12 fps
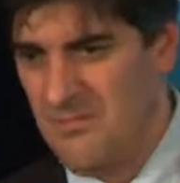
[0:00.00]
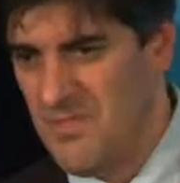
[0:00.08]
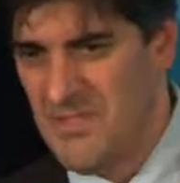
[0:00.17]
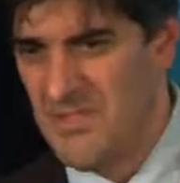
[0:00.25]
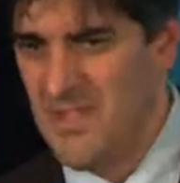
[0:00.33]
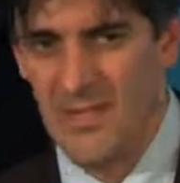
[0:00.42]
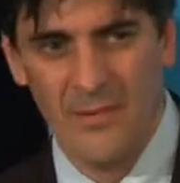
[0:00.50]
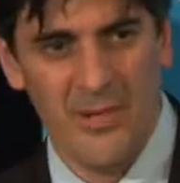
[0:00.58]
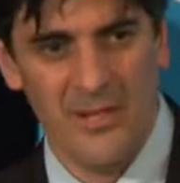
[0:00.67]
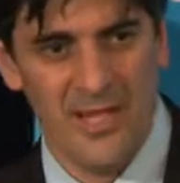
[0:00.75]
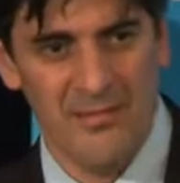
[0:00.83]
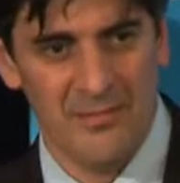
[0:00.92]
this is how I'm
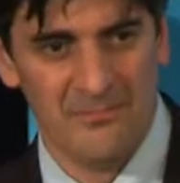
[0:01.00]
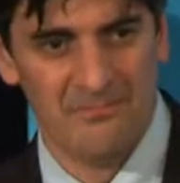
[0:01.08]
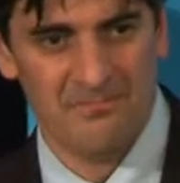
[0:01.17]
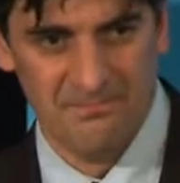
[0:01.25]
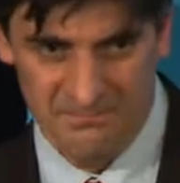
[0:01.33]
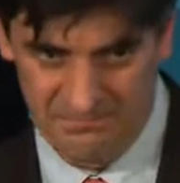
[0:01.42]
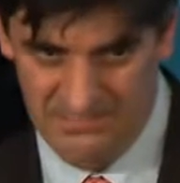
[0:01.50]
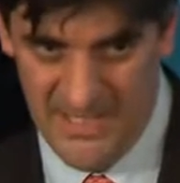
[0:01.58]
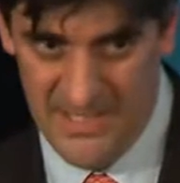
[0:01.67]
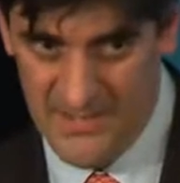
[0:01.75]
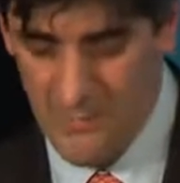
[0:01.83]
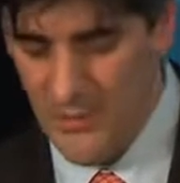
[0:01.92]
going to govern.
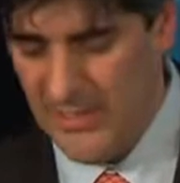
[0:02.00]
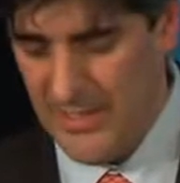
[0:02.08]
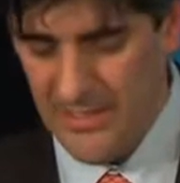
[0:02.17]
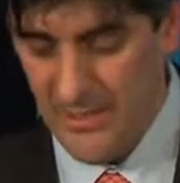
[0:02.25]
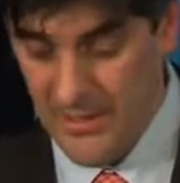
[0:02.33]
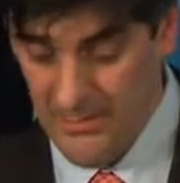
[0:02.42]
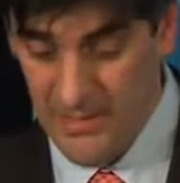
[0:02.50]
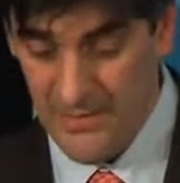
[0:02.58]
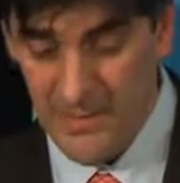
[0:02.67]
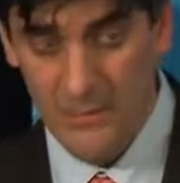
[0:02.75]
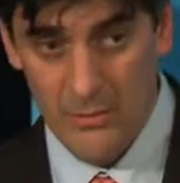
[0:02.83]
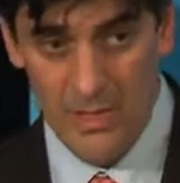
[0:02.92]
That hasn't worked out either. But I
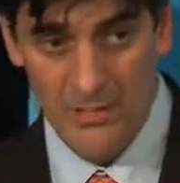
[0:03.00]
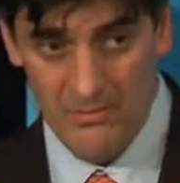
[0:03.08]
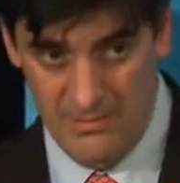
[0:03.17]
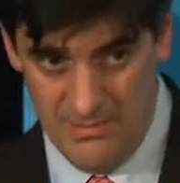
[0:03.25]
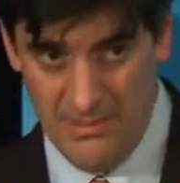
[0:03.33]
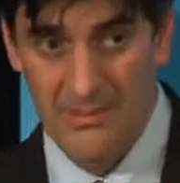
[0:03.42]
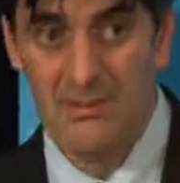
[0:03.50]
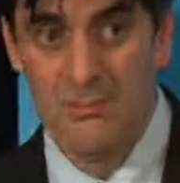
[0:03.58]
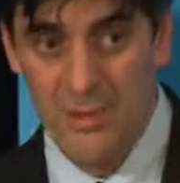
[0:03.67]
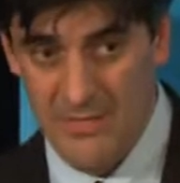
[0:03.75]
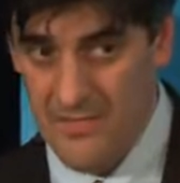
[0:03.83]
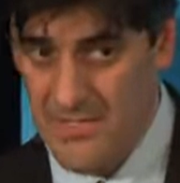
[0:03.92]
think you're right.
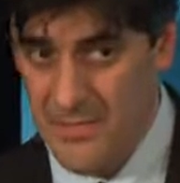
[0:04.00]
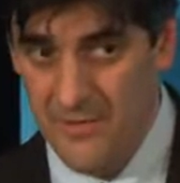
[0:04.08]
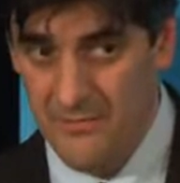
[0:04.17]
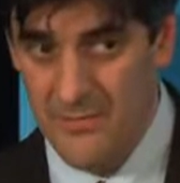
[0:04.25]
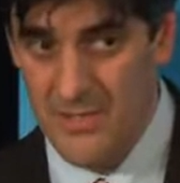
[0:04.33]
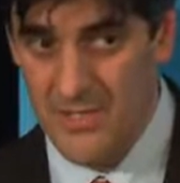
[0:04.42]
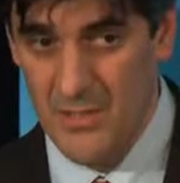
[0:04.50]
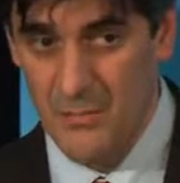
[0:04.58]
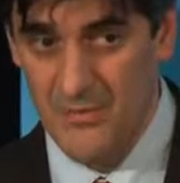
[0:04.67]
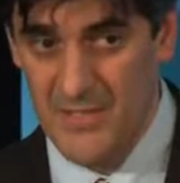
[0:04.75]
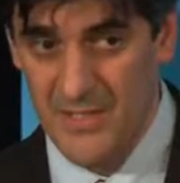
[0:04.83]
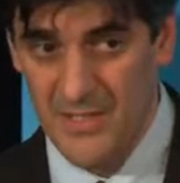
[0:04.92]
This is not the first time
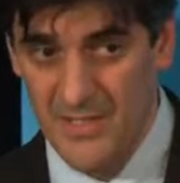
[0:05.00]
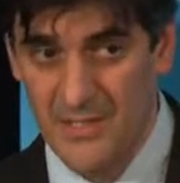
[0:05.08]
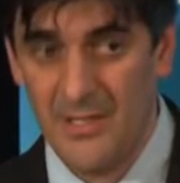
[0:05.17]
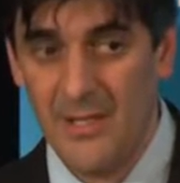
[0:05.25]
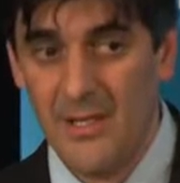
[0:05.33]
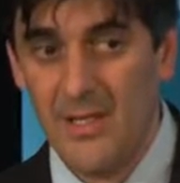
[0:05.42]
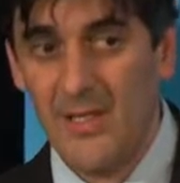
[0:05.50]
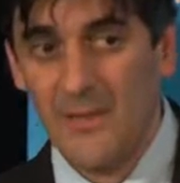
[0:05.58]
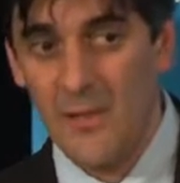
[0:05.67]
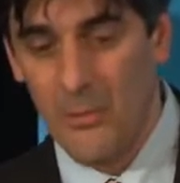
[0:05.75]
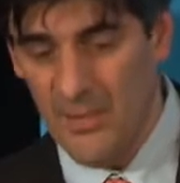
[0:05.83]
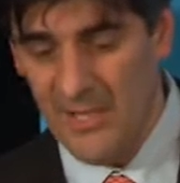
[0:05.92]
we've seen it.
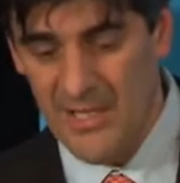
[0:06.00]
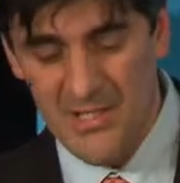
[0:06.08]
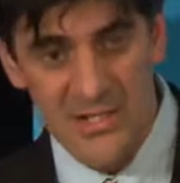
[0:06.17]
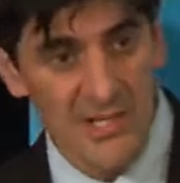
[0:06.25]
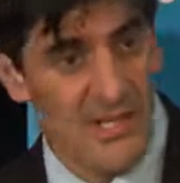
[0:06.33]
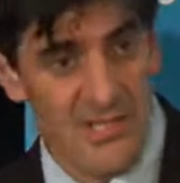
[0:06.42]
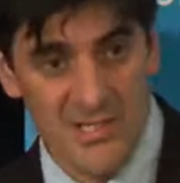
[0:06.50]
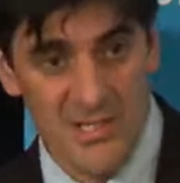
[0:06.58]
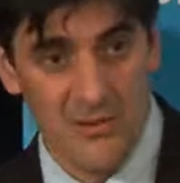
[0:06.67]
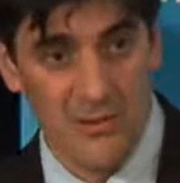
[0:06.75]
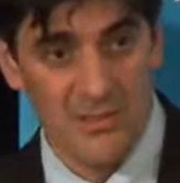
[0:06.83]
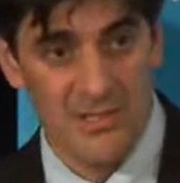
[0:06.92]
The complication now is
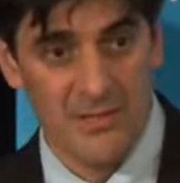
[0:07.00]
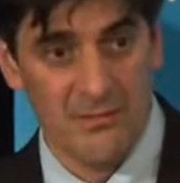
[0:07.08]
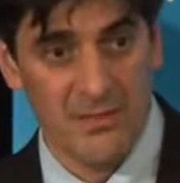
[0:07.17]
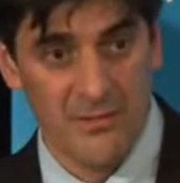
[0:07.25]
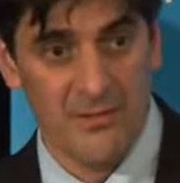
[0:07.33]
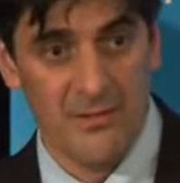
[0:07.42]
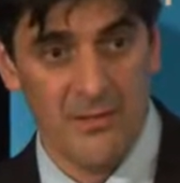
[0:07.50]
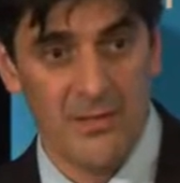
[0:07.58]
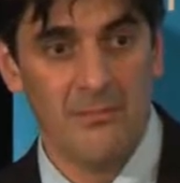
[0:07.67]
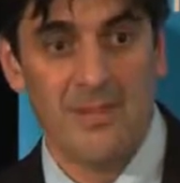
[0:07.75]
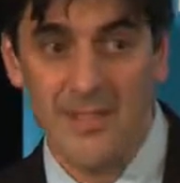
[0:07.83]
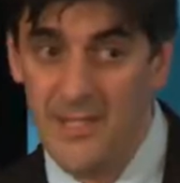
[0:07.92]
technology, definitely.
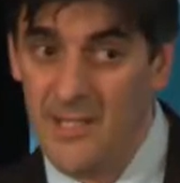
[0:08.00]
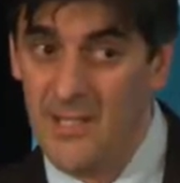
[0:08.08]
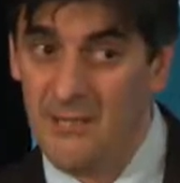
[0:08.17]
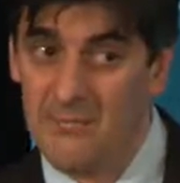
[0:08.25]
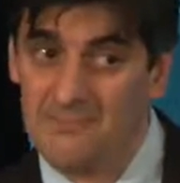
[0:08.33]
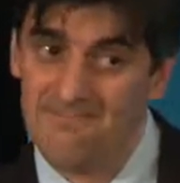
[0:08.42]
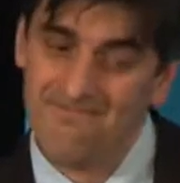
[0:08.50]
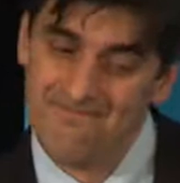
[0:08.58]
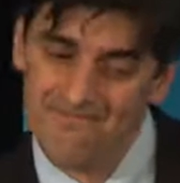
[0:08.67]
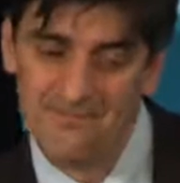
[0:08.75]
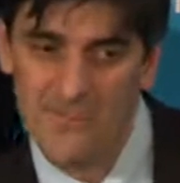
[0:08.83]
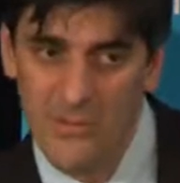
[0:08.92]
But then again,
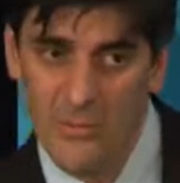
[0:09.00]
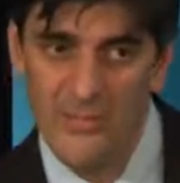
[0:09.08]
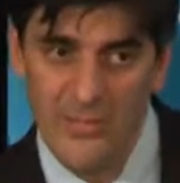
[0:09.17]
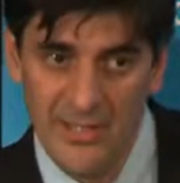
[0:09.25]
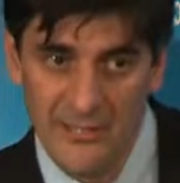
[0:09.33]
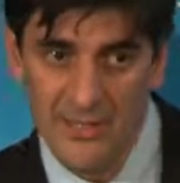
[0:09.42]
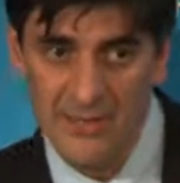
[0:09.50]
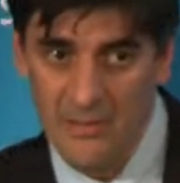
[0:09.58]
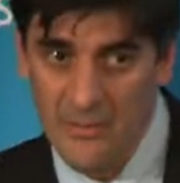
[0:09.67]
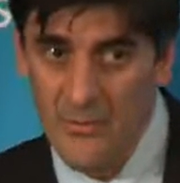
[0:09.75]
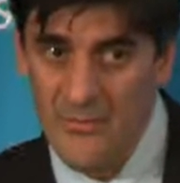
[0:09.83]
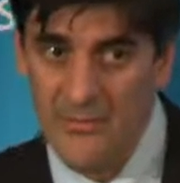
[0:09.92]
I wasn't living
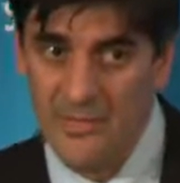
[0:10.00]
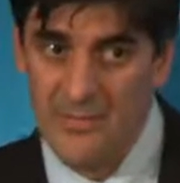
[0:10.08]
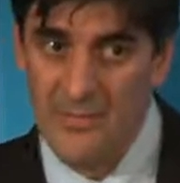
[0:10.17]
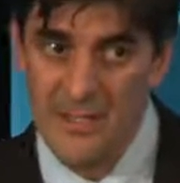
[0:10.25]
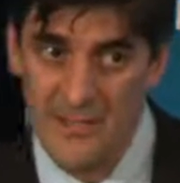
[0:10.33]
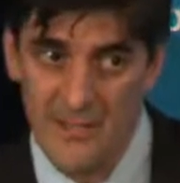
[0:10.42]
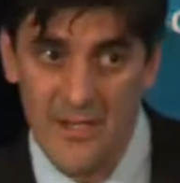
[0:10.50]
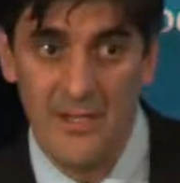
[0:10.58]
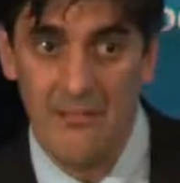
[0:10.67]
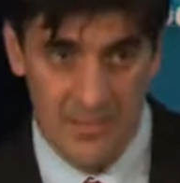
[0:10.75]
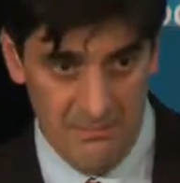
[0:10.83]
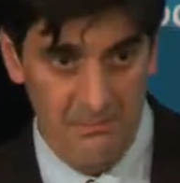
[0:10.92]
it
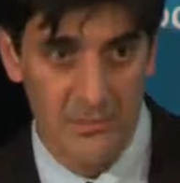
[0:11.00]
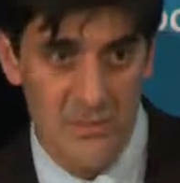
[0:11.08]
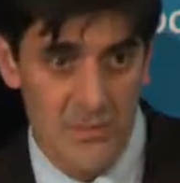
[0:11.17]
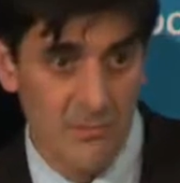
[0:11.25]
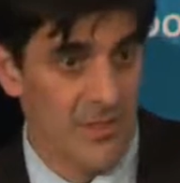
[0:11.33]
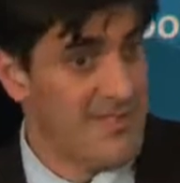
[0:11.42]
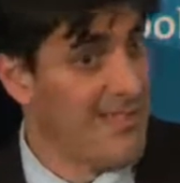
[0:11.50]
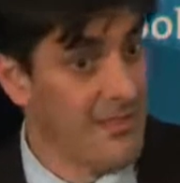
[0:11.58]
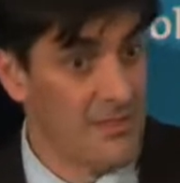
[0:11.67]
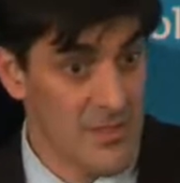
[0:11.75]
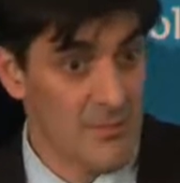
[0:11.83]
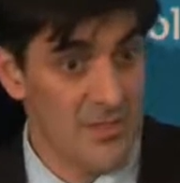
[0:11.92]
then, but presumably
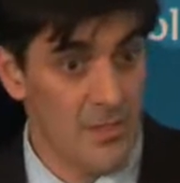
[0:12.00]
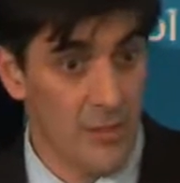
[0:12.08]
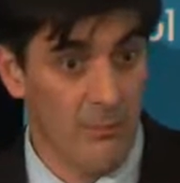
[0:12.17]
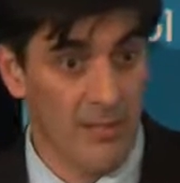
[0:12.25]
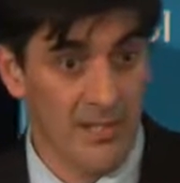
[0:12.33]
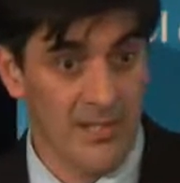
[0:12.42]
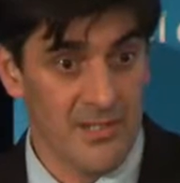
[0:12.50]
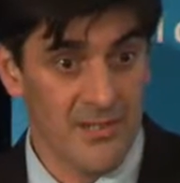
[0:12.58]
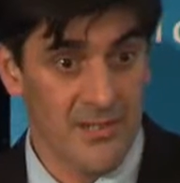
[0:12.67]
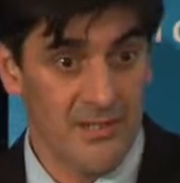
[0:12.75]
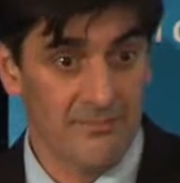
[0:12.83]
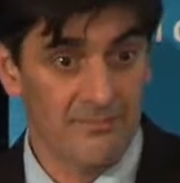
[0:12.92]
television was the
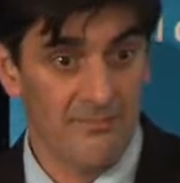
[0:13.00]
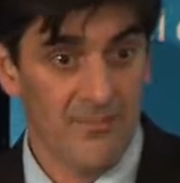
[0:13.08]
complication then,